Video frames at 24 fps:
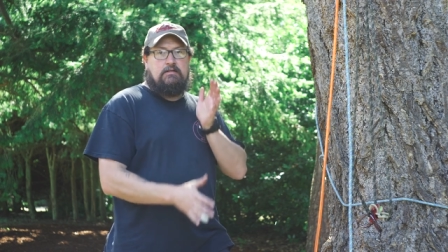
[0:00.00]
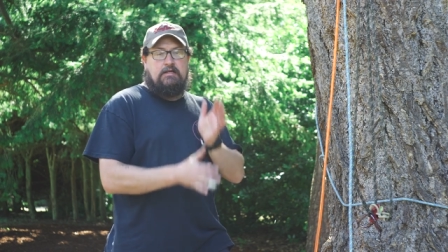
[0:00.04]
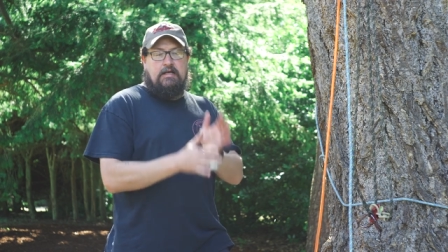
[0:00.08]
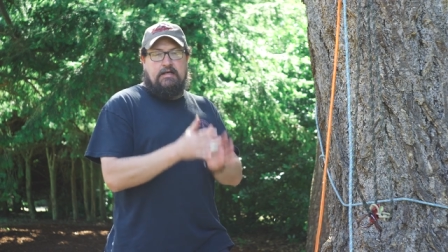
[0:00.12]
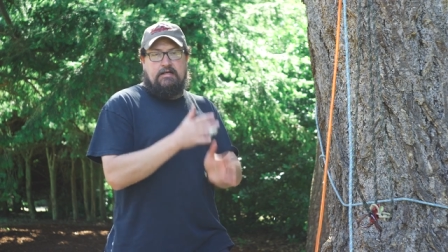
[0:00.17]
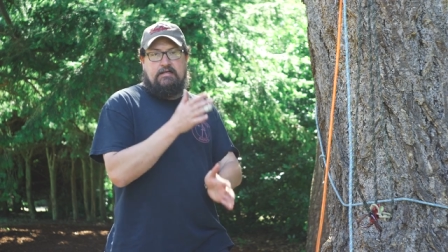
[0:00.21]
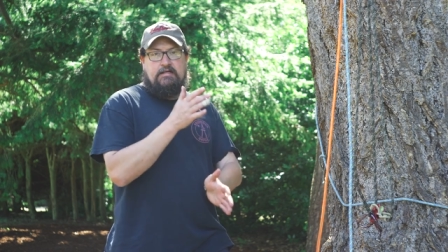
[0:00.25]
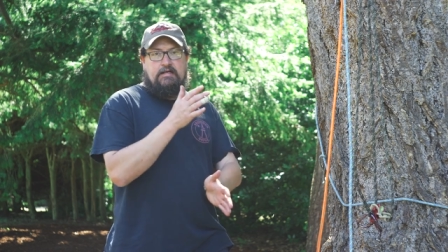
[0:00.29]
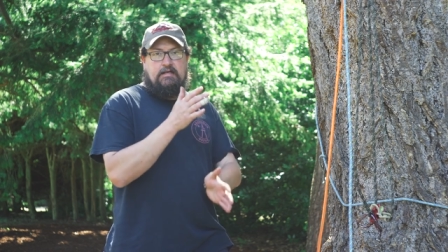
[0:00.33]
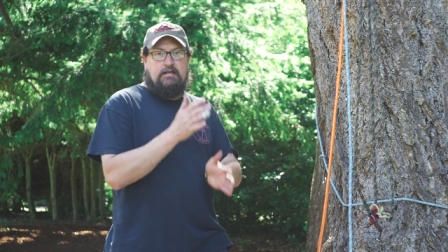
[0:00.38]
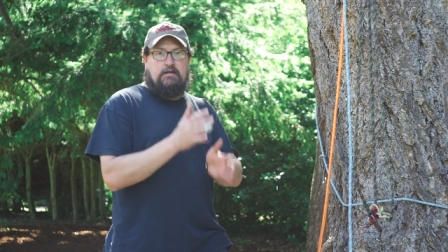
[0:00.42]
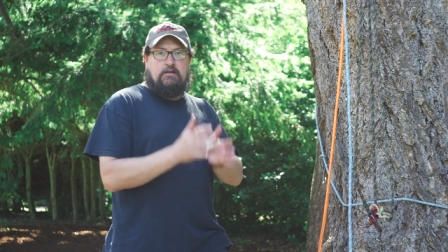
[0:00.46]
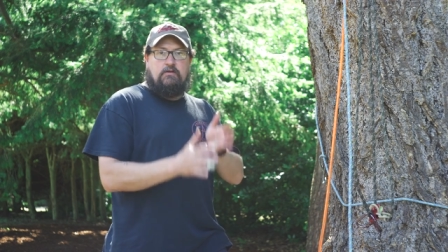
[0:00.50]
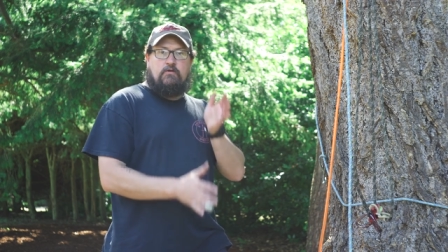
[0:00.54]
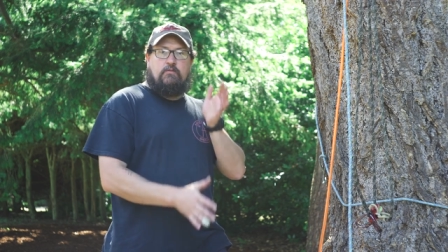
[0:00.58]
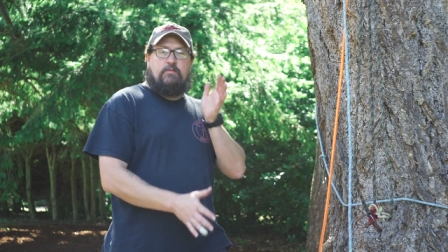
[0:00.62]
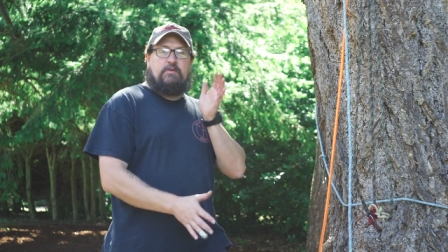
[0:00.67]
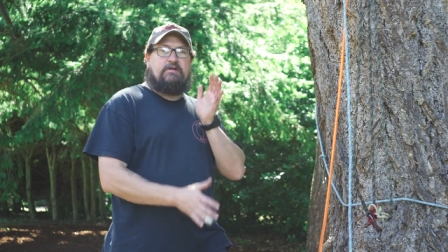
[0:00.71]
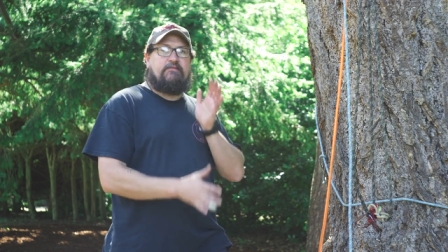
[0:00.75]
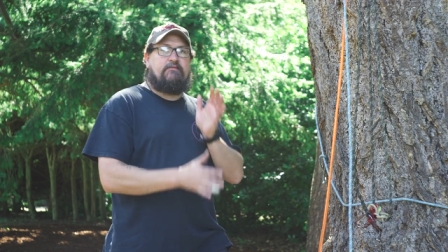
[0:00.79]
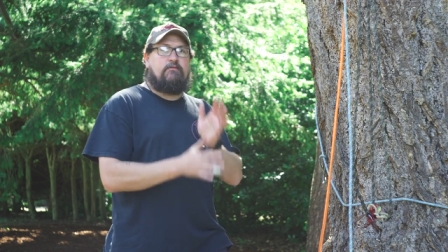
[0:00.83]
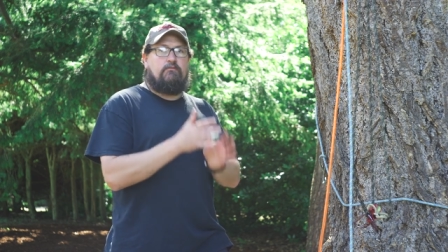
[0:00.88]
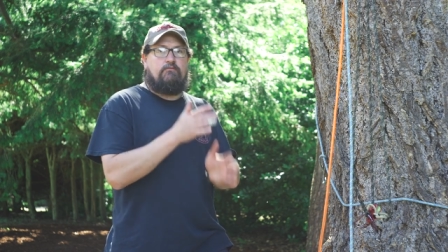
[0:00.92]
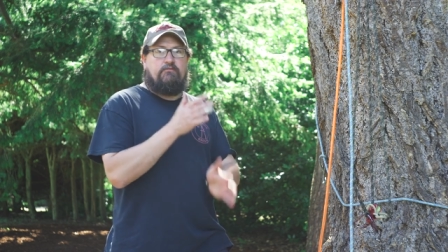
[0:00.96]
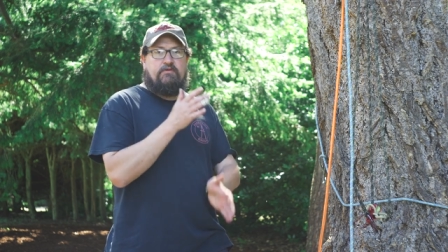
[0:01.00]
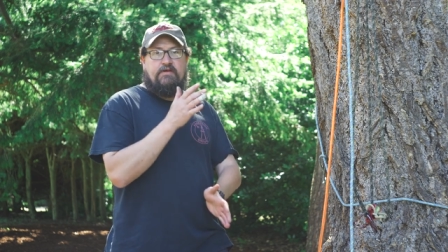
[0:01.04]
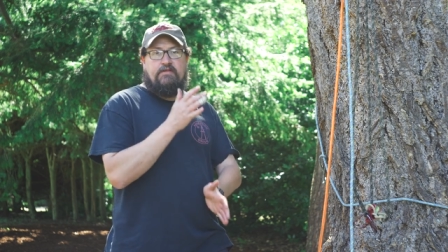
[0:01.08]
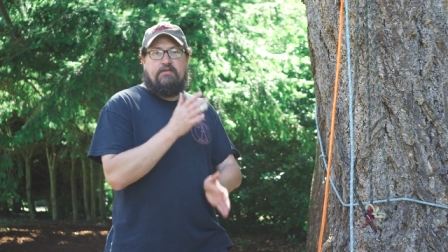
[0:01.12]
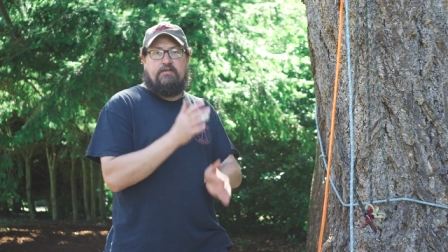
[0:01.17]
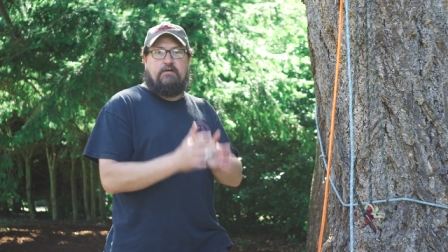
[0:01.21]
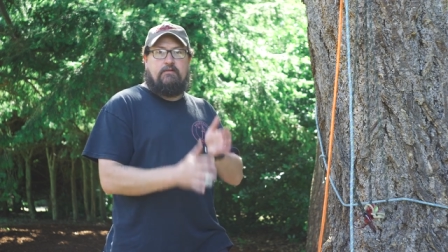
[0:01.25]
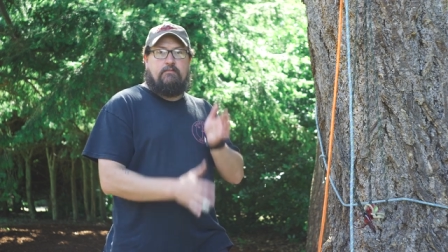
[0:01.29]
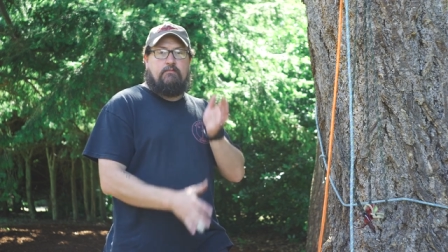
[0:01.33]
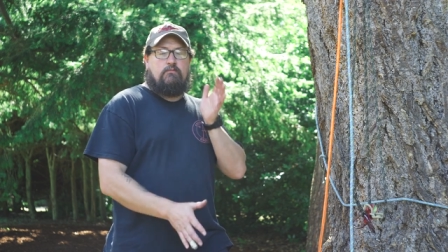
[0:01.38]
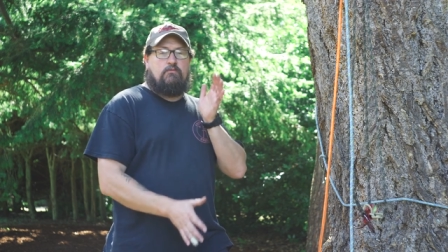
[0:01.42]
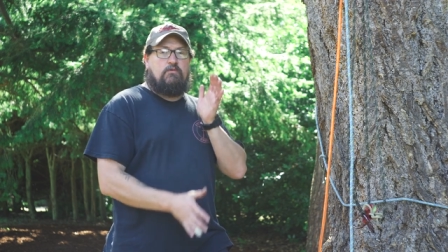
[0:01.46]
and get in a little bit of a
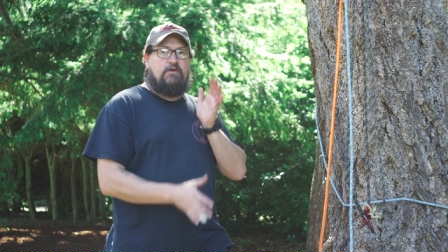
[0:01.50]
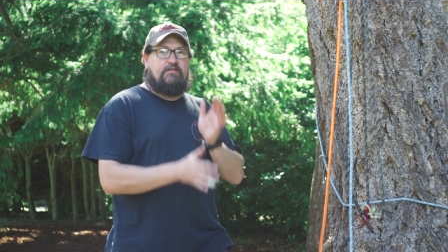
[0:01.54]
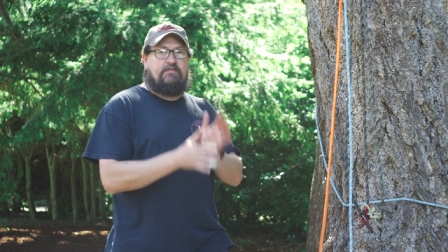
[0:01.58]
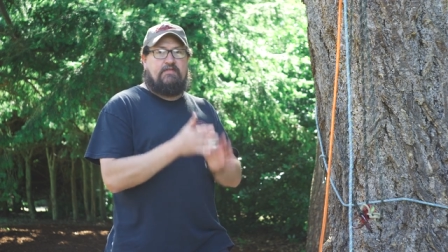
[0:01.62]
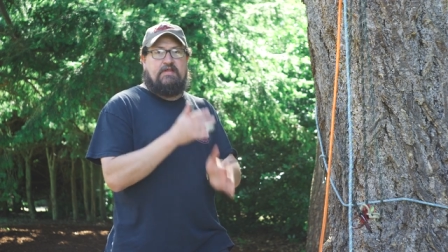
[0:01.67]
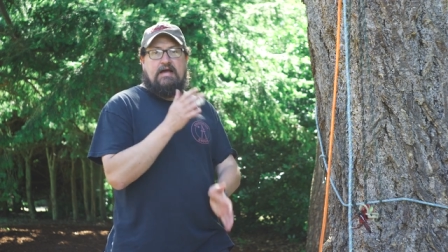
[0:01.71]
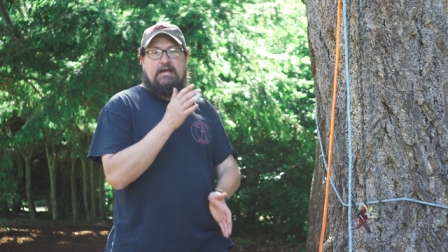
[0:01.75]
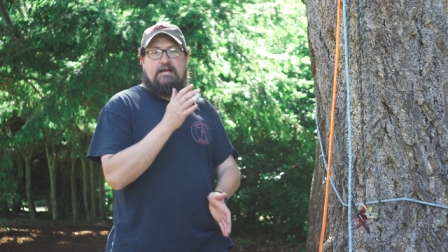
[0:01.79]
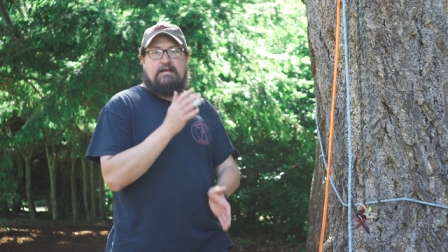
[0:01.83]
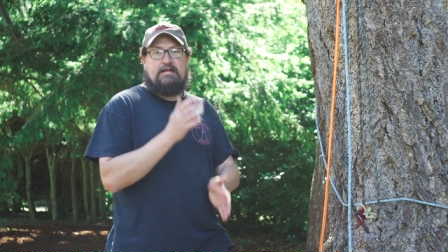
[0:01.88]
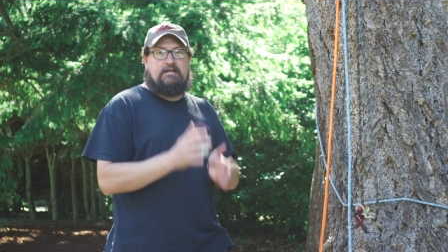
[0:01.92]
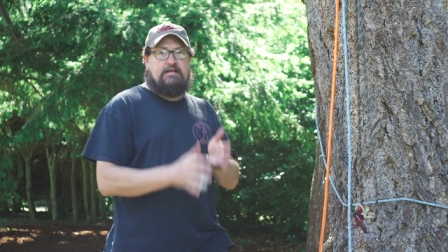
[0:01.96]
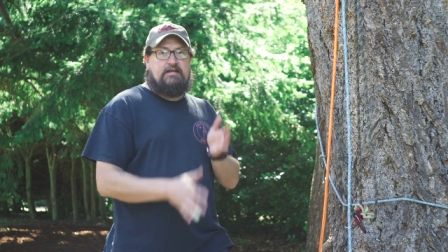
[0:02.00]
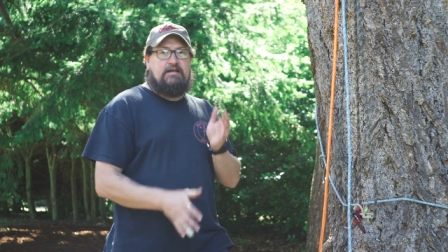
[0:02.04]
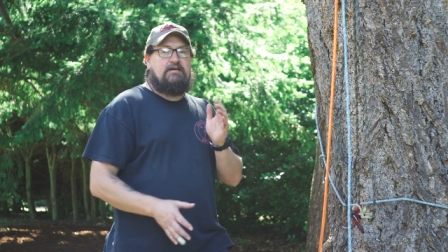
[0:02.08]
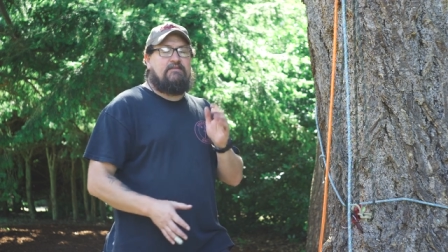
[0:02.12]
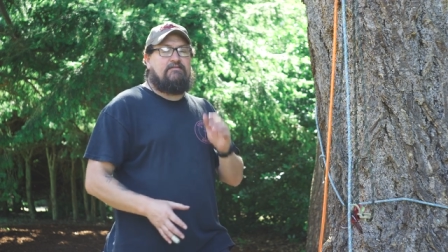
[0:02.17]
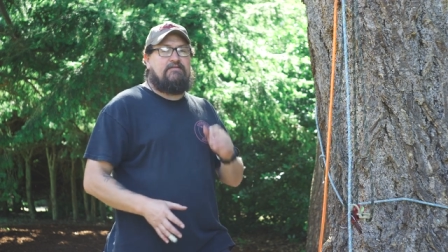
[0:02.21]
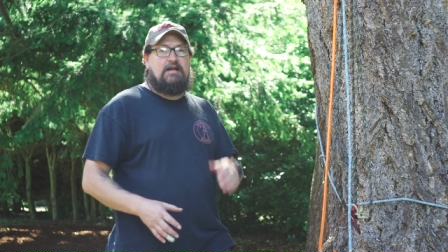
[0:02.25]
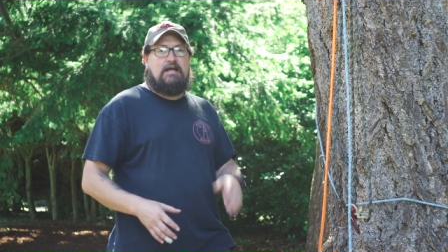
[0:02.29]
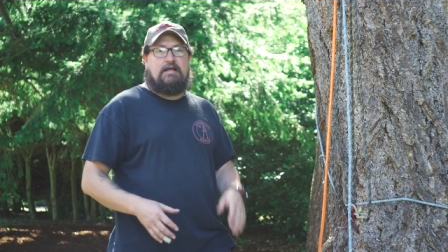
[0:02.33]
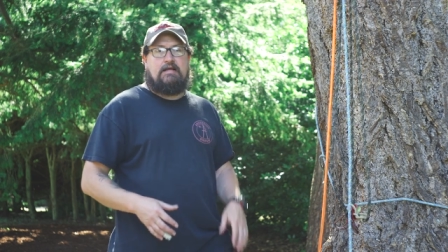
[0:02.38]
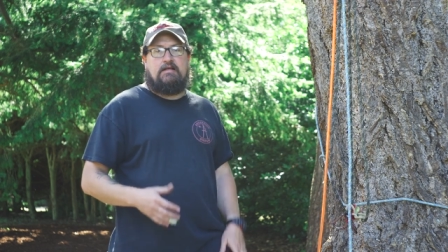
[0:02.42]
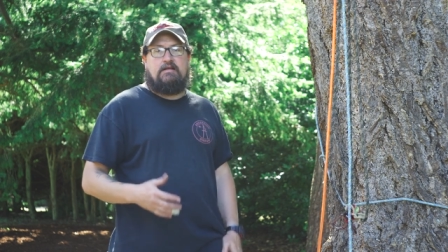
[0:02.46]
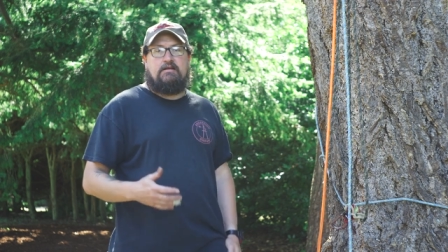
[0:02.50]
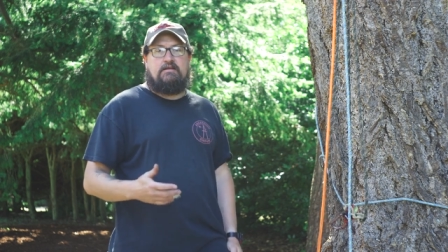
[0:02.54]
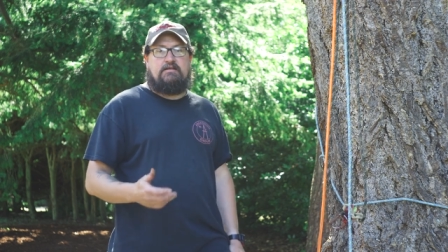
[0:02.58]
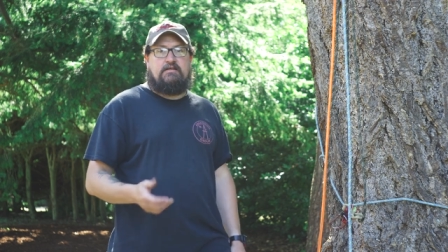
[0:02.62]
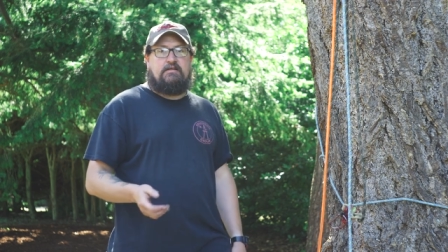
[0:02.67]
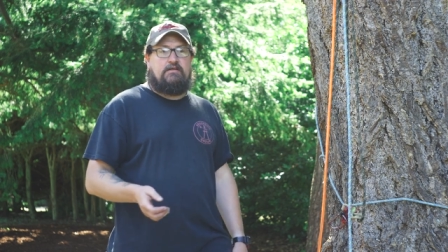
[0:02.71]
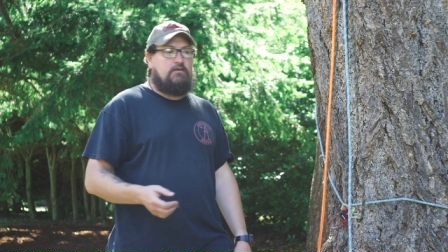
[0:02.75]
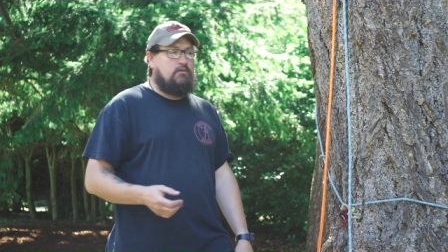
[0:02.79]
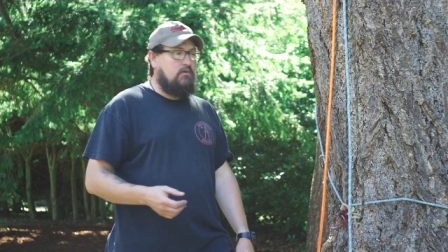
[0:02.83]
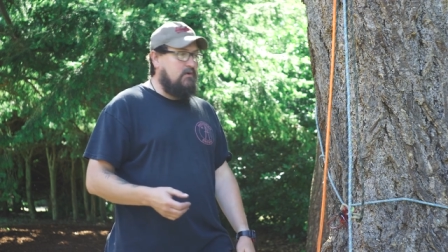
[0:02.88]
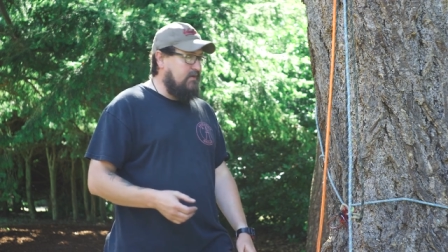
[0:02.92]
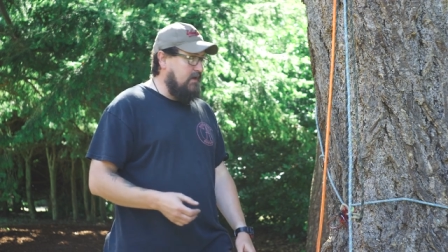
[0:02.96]
rhythm with that give and I can
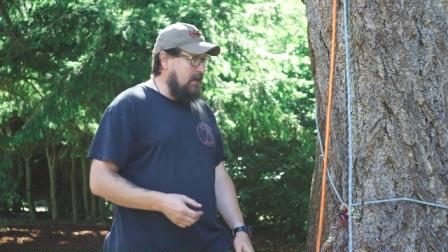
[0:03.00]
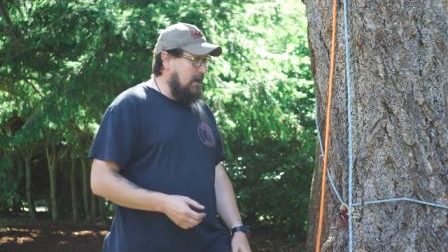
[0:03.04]
deal with